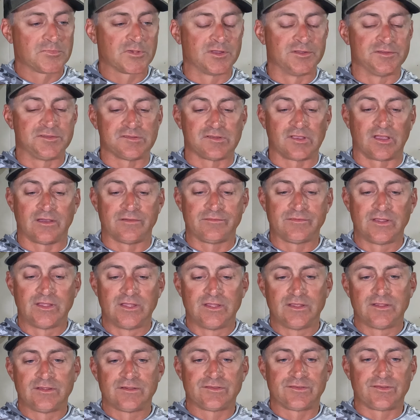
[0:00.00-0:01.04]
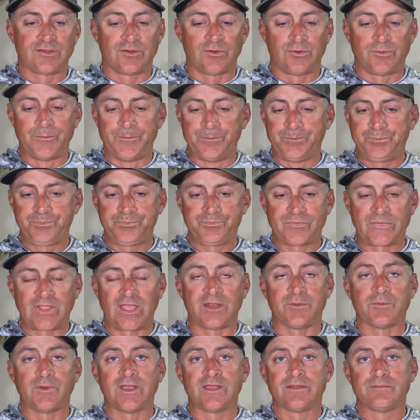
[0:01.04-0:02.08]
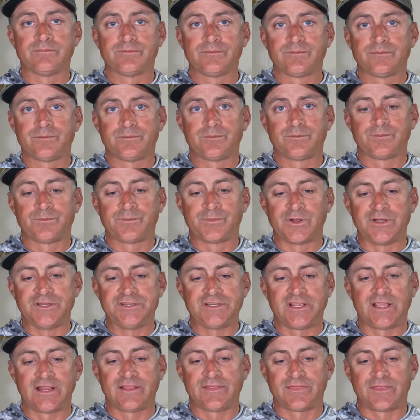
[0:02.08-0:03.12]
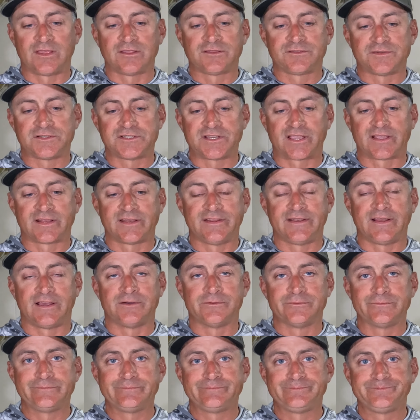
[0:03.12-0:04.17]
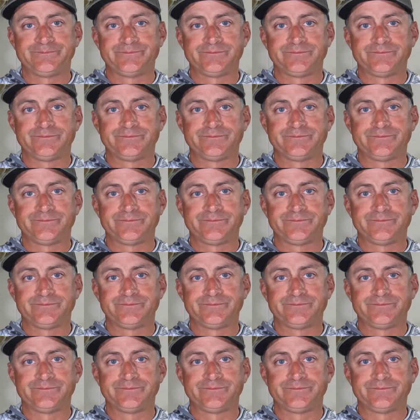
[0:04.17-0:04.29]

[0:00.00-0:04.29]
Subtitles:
Good stuff. So anyway, appreciate it. Thanks for checking it out.